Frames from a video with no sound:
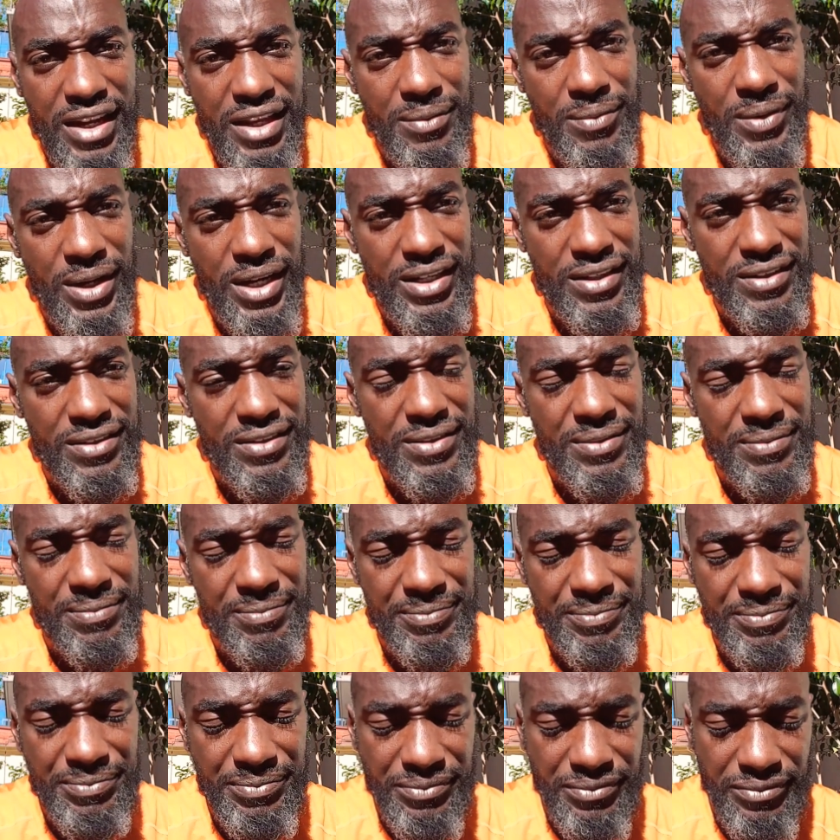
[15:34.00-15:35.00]

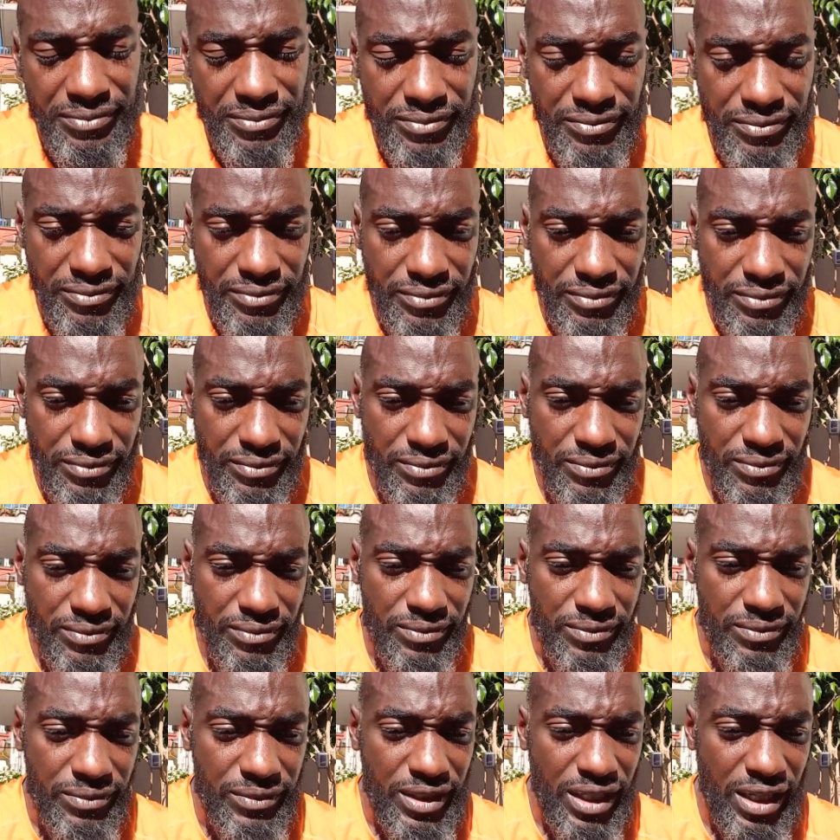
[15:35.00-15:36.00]
Anyways,
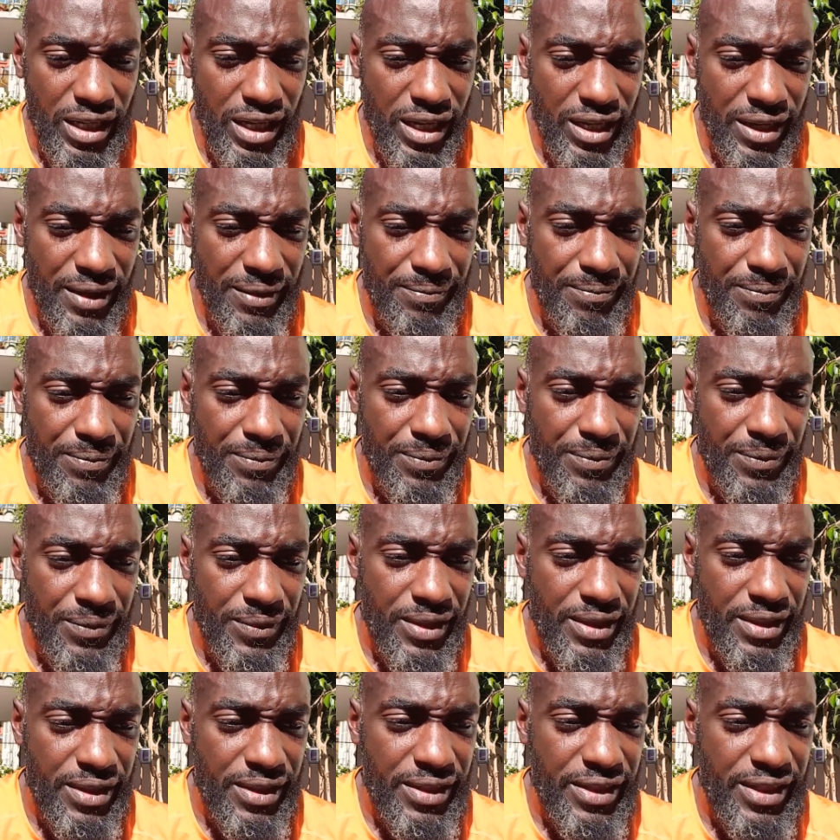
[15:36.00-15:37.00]

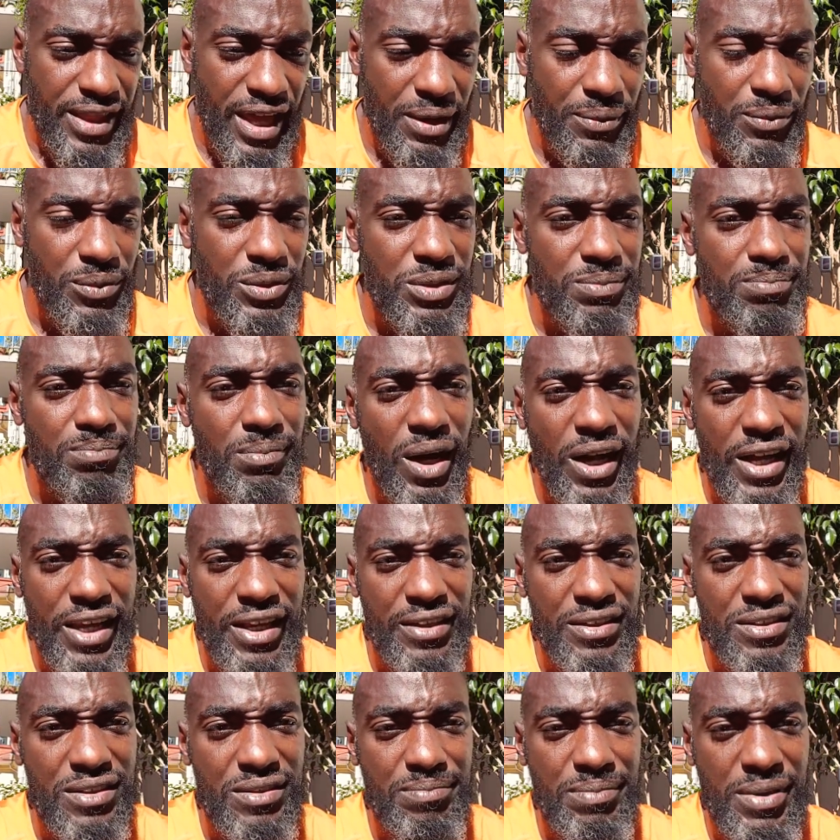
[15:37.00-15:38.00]
that was
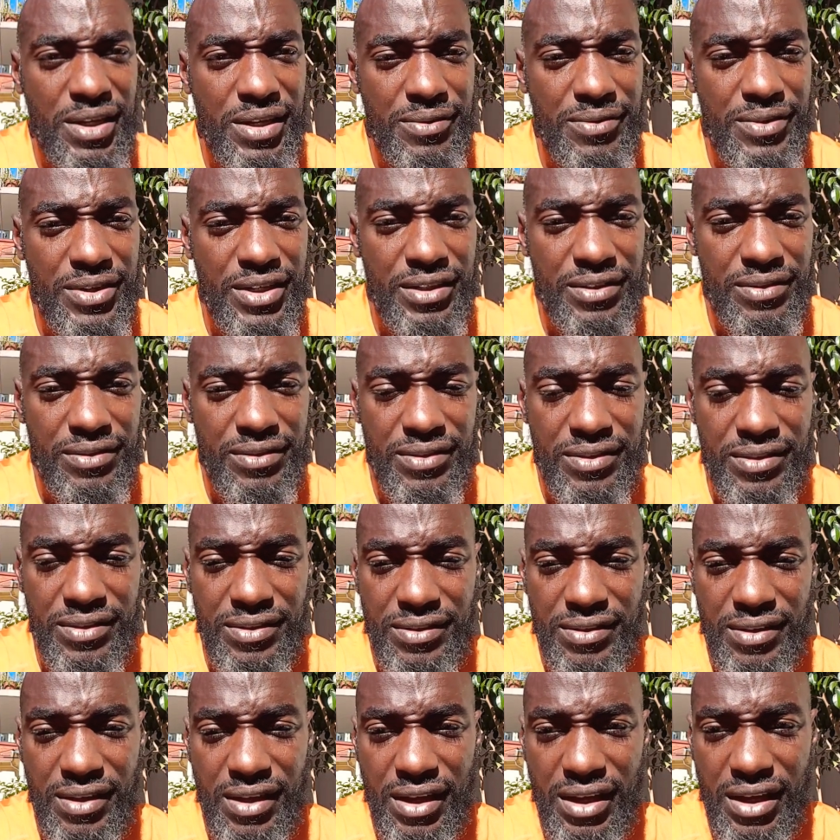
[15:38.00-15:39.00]
my
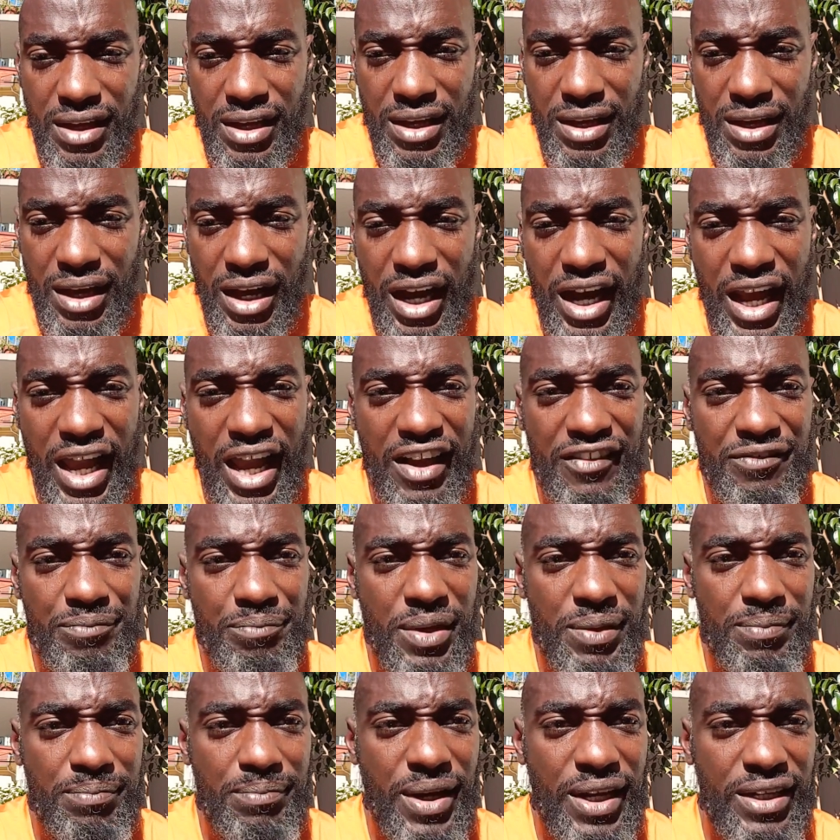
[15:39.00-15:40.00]
experience. I
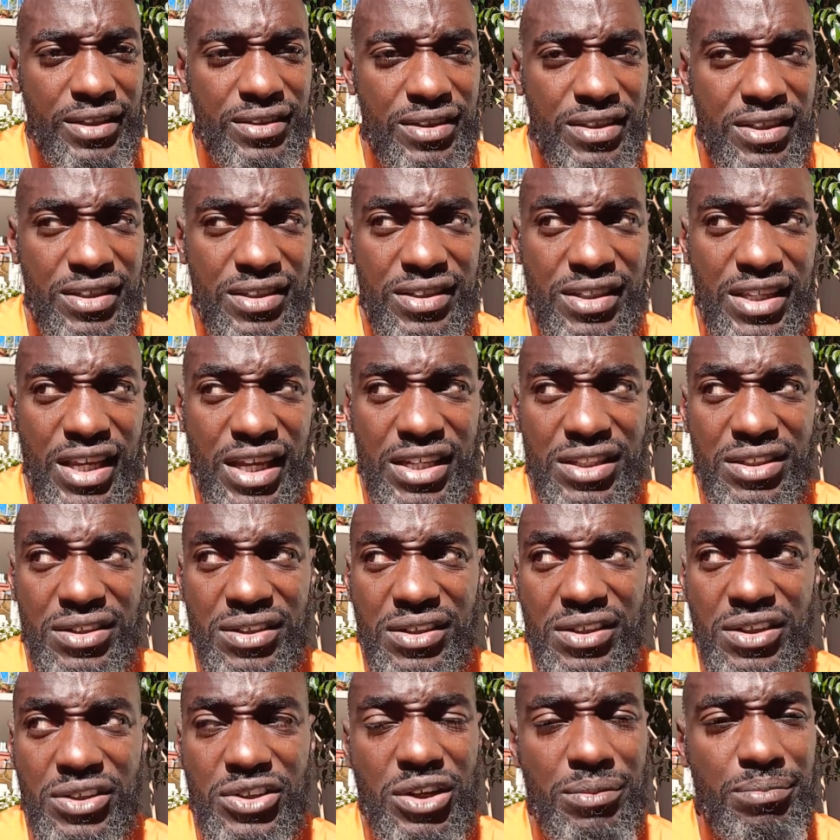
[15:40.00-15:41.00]
have been back to the
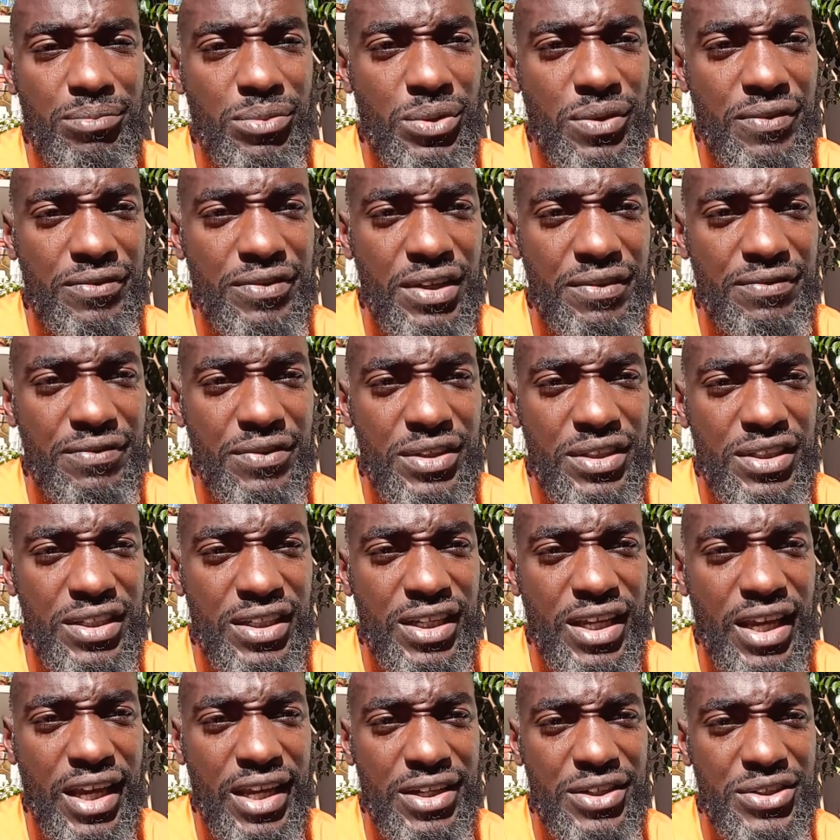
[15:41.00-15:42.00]
States on a number of
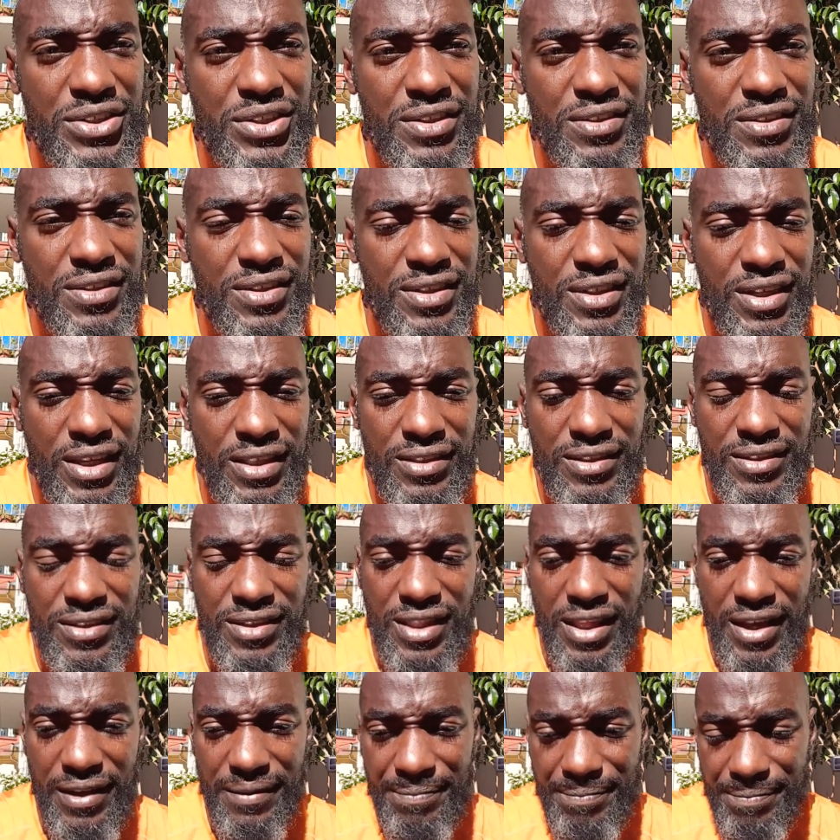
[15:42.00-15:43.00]
different occasions
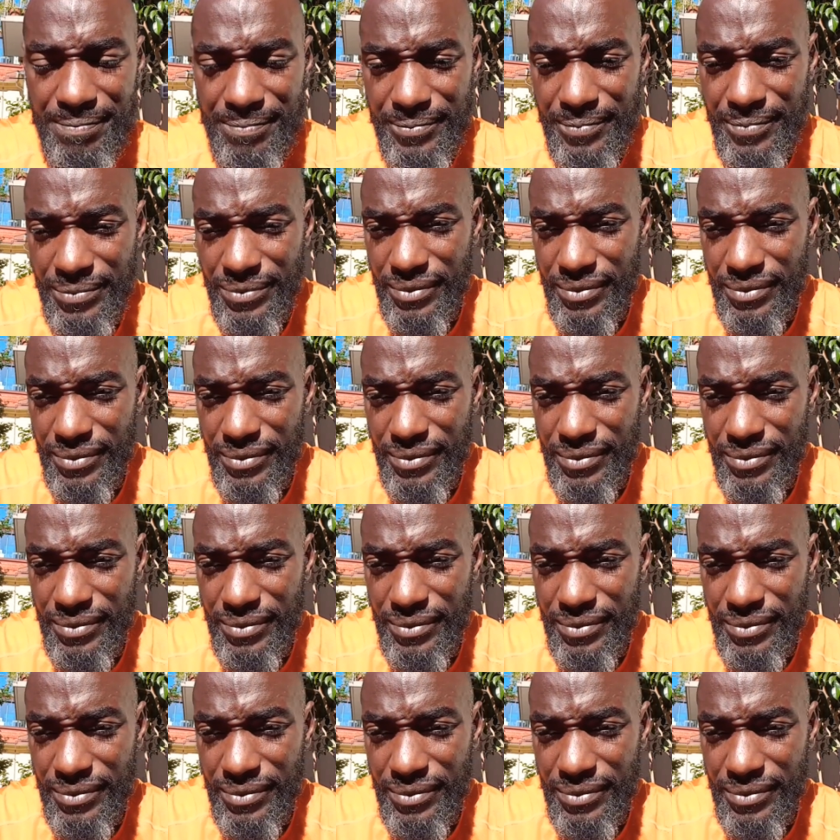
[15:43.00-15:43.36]
since then,